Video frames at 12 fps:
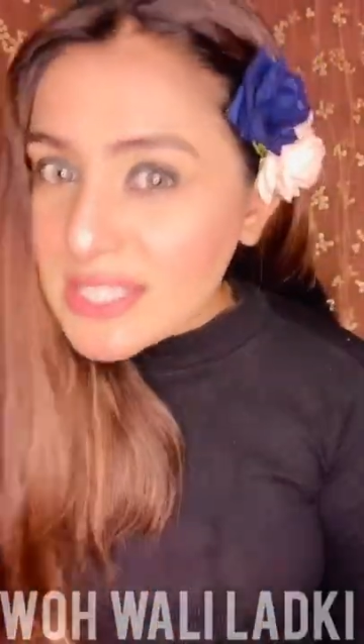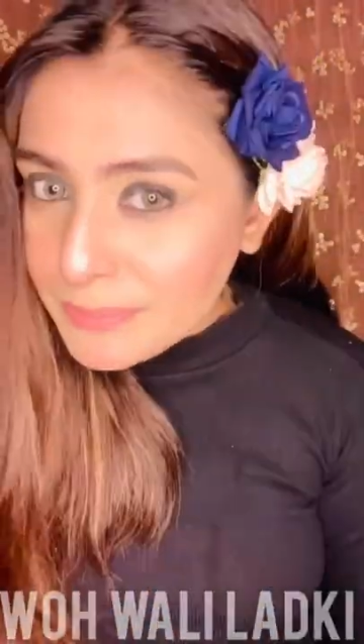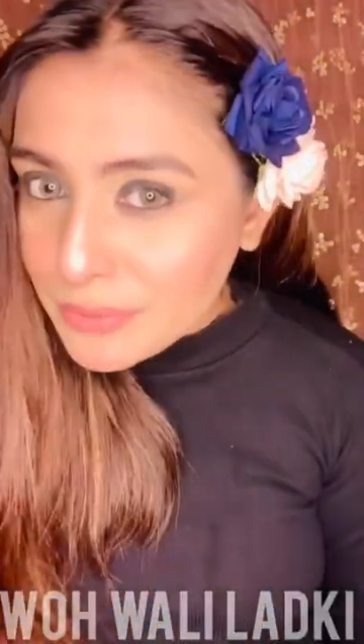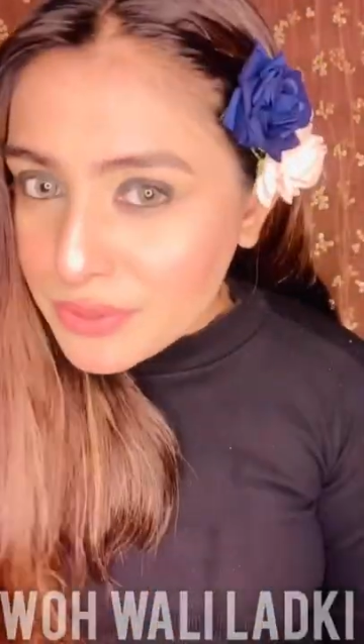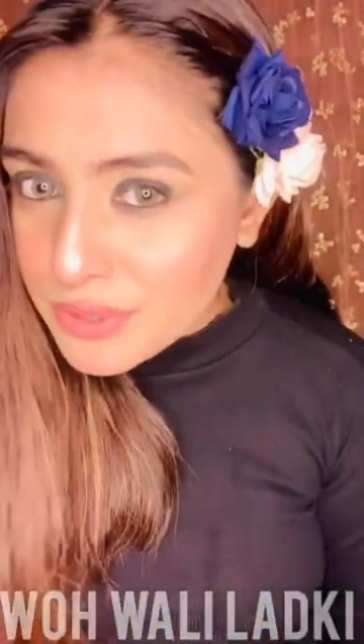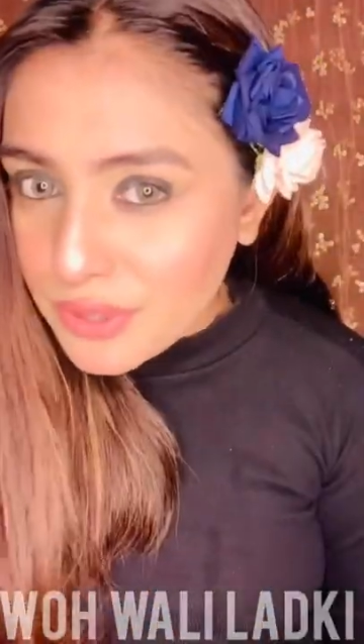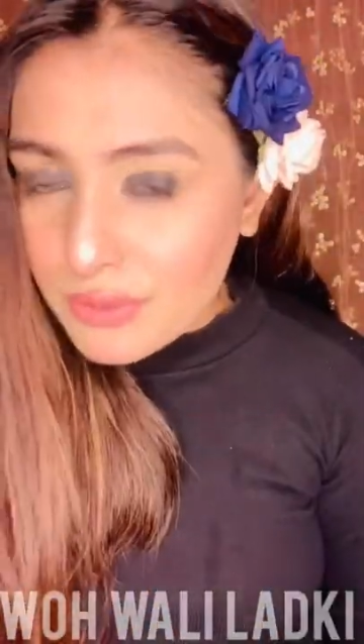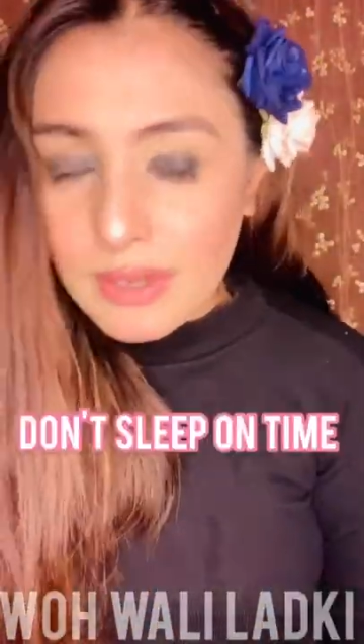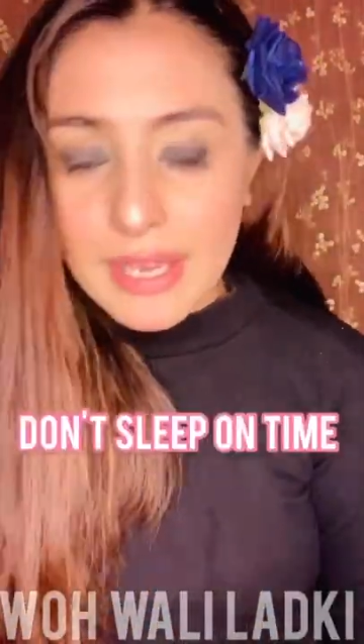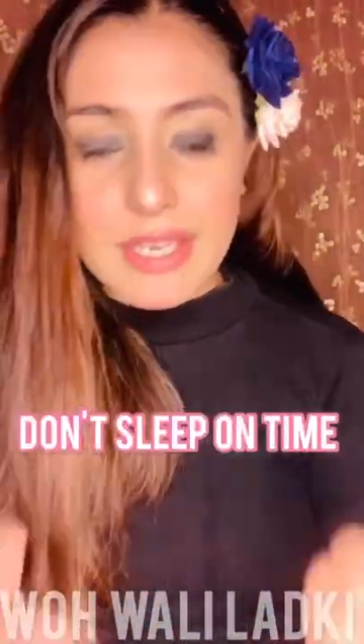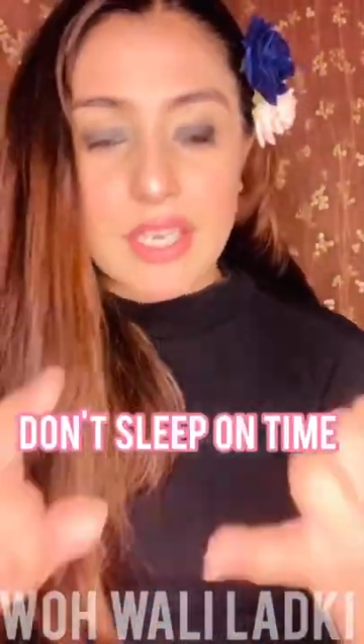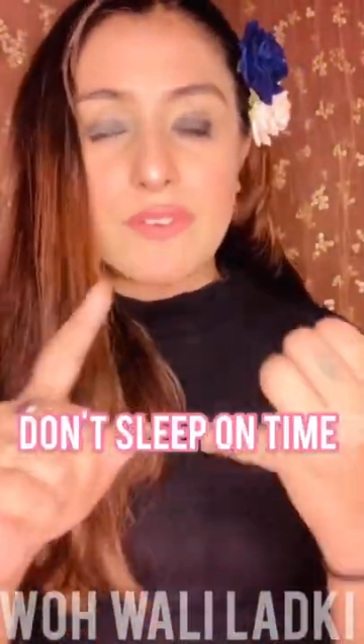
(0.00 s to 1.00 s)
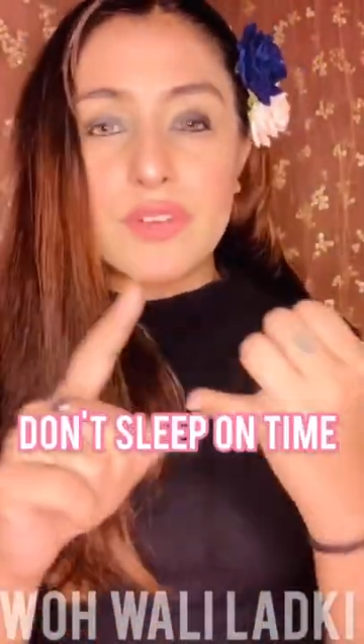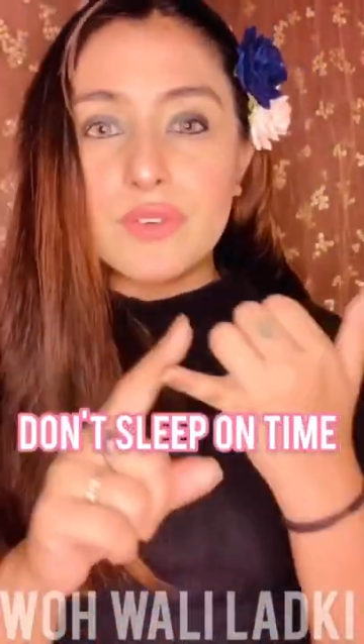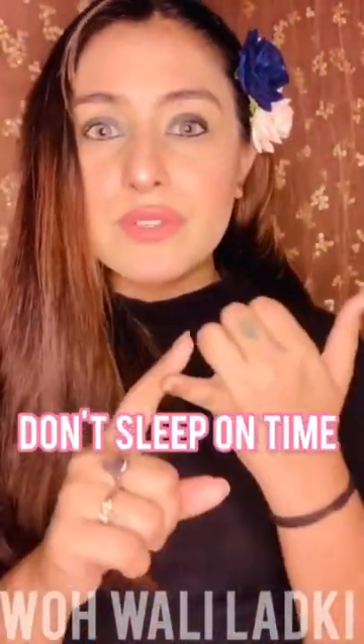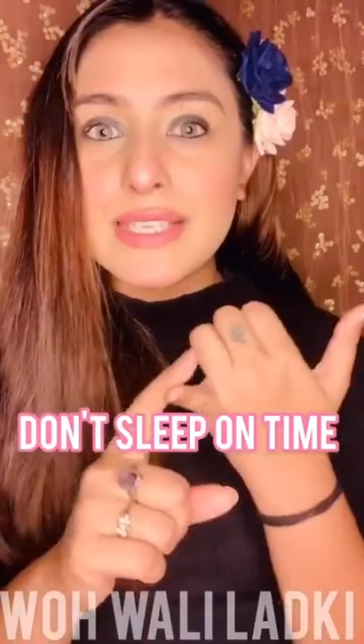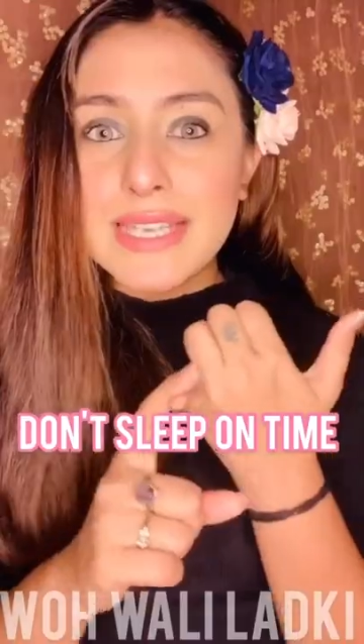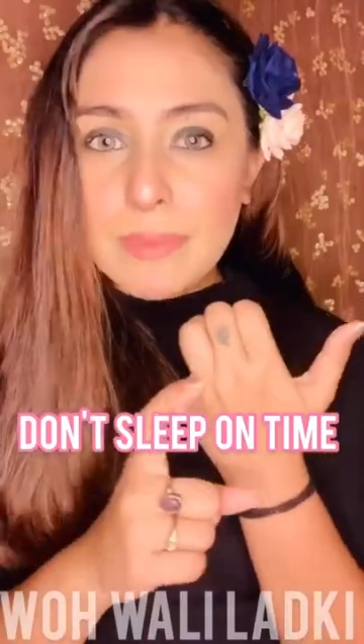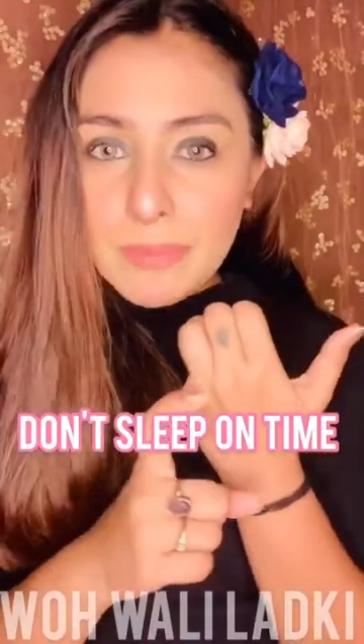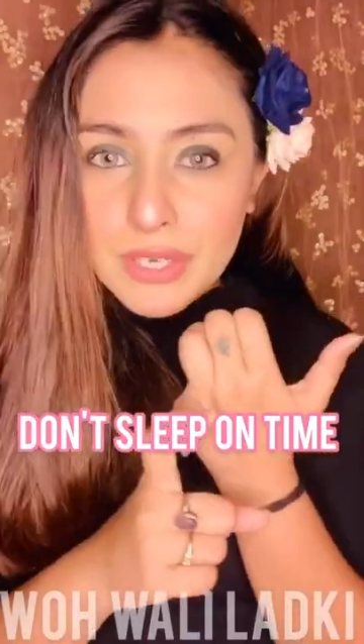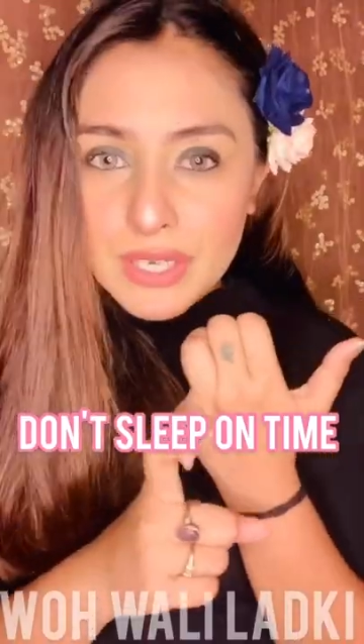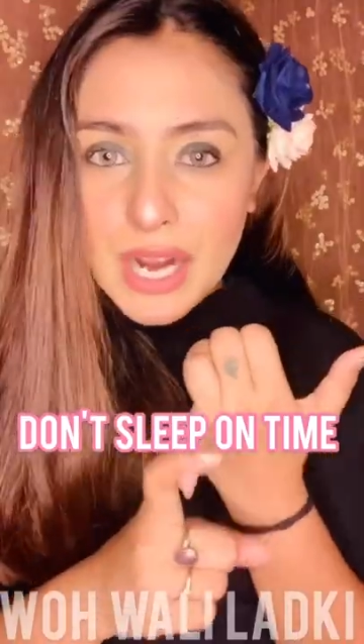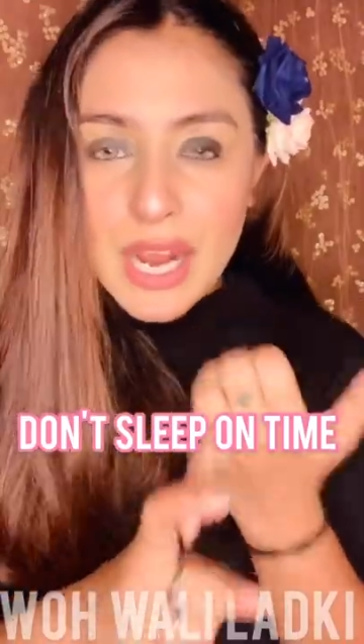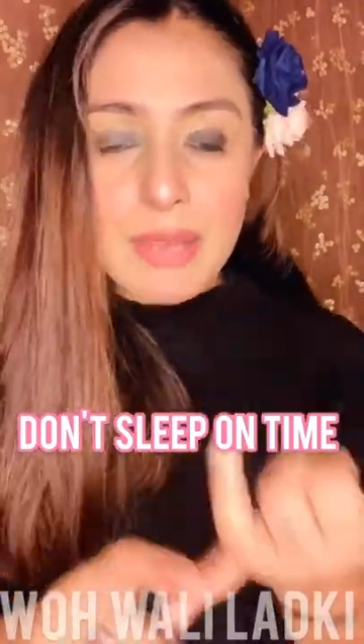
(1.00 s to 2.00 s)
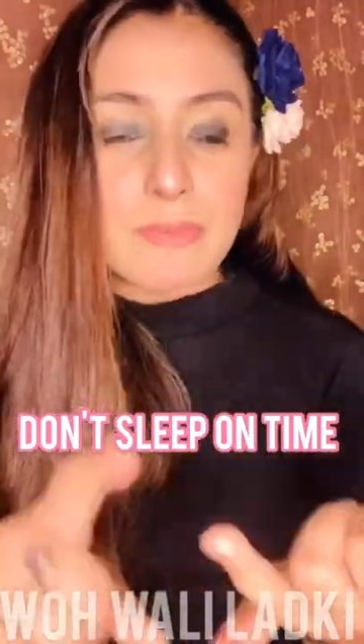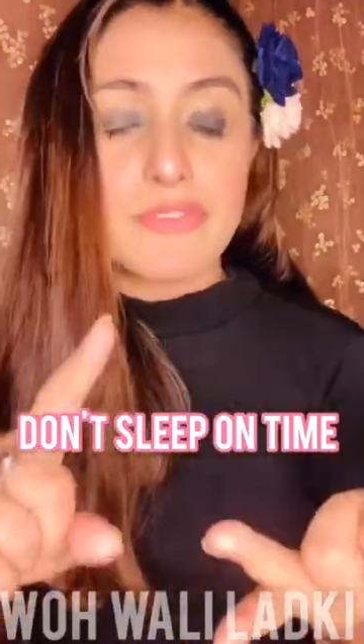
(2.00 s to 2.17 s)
supposed to do. Like if you don't sleep on time,